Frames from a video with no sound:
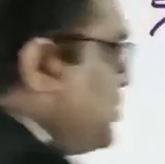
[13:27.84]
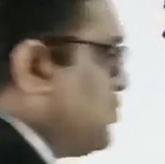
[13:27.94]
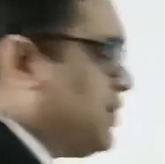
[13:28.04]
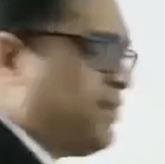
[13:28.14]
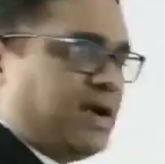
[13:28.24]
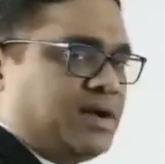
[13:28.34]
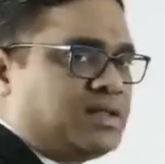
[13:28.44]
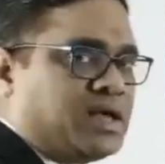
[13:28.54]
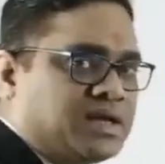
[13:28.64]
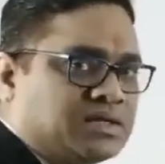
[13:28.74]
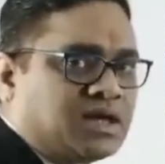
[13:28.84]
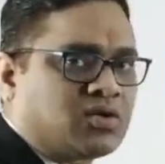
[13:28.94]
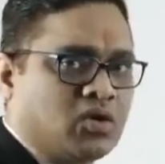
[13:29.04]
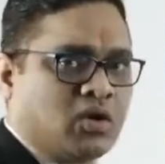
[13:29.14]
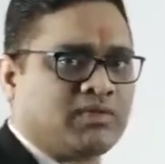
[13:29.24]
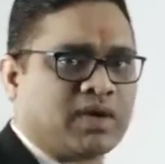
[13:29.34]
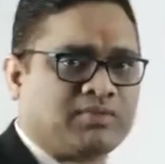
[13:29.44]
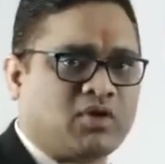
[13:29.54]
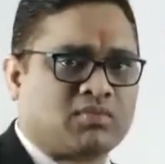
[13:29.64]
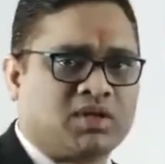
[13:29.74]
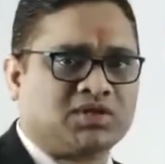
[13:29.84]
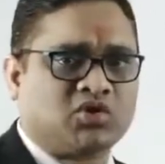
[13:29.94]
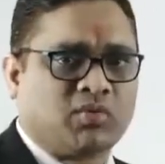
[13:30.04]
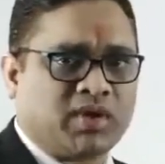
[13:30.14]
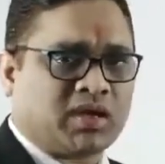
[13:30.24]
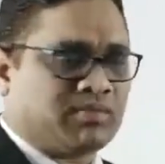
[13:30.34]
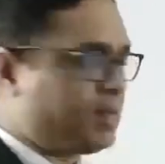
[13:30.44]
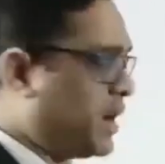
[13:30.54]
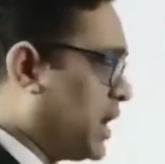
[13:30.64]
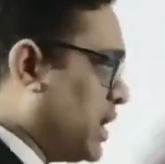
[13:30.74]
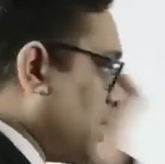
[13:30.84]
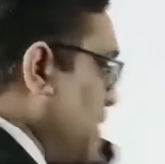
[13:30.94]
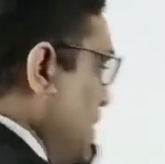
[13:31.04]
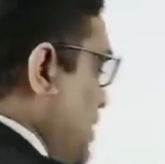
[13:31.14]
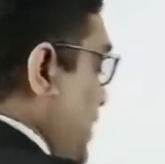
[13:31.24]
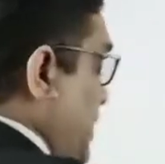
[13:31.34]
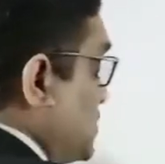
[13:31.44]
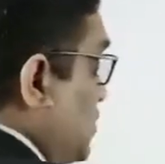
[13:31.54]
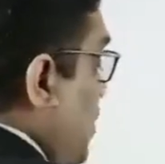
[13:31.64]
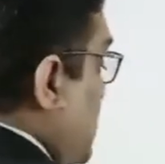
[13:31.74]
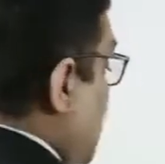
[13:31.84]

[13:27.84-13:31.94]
you will find there is a role of abnormal genomic imprinting, right? So what